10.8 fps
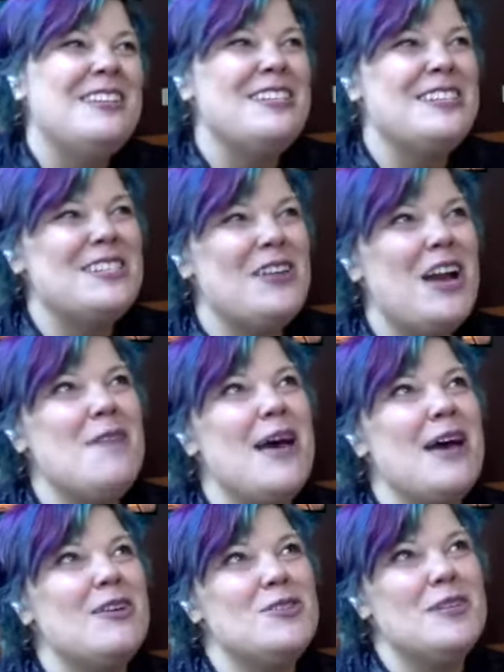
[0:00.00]
to describe
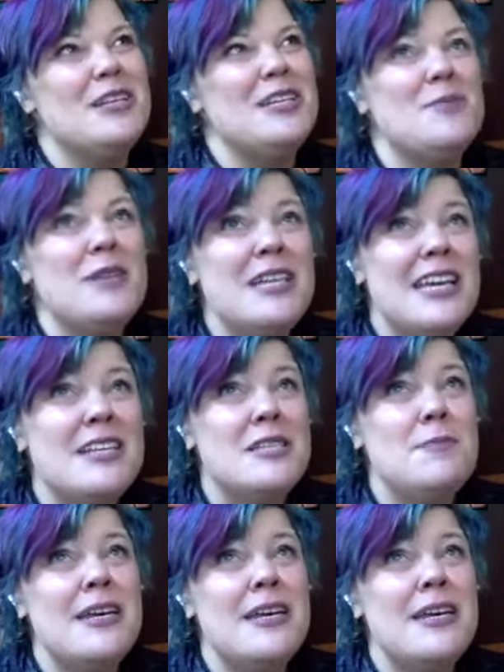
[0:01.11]
how 2020 has